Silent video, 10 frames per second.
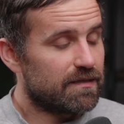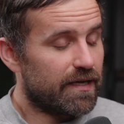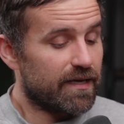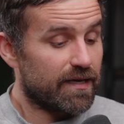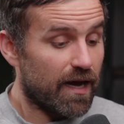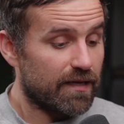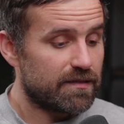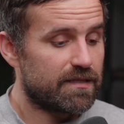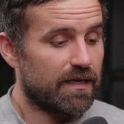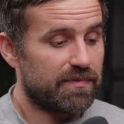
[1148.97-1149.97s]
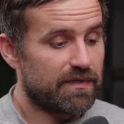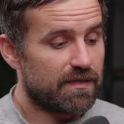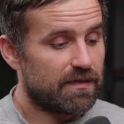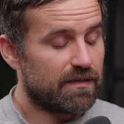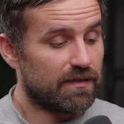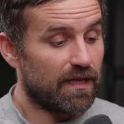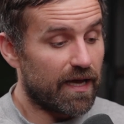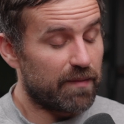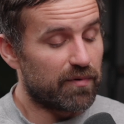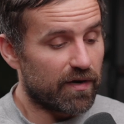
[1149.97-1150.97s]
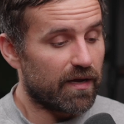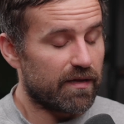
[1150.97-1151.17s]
like a concept, the library.